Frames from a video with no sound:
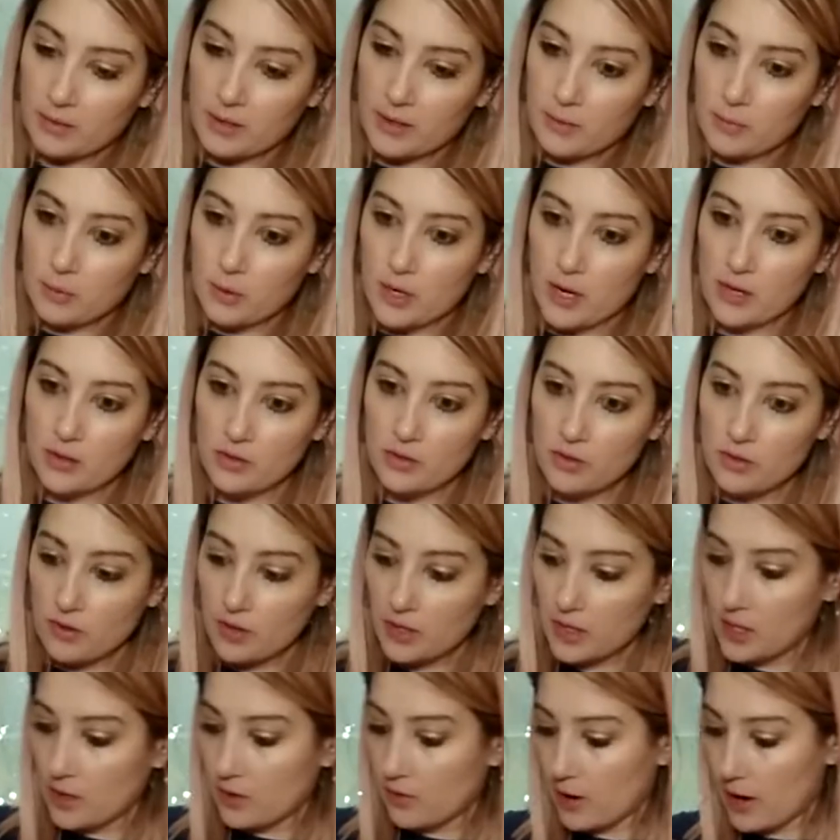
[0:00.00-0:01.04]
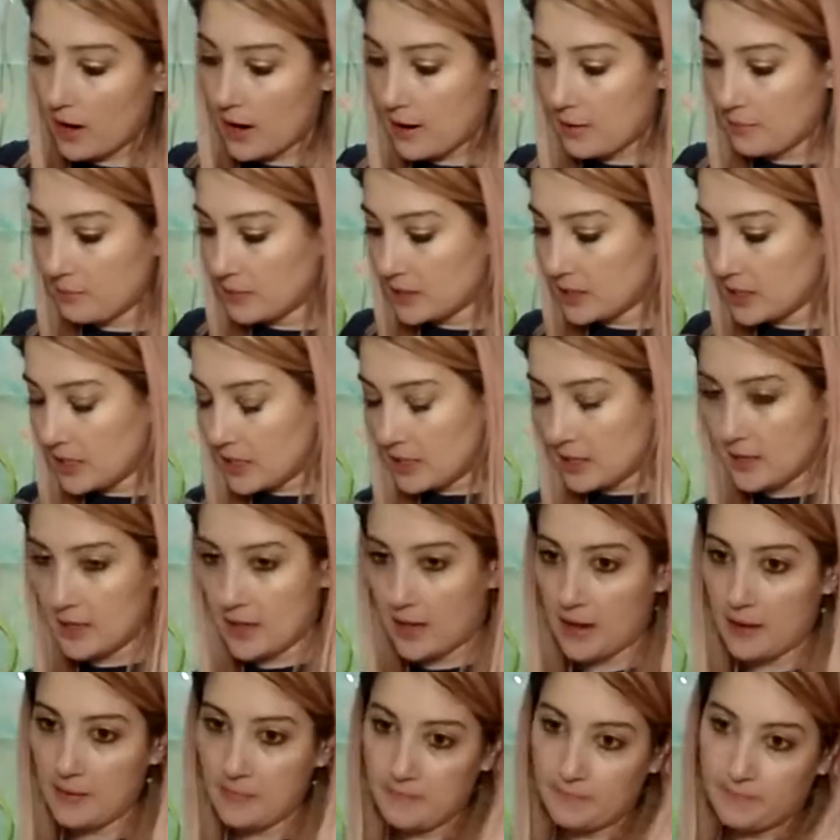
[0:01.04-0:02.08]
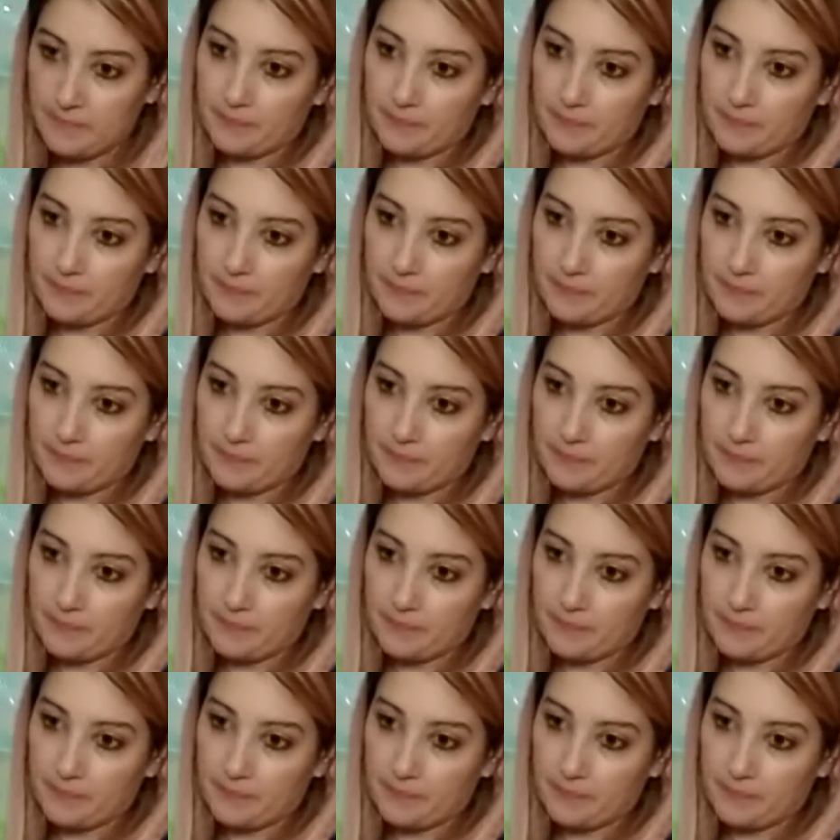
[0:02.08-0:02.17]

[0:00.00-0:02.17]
going to put 130 grams in there.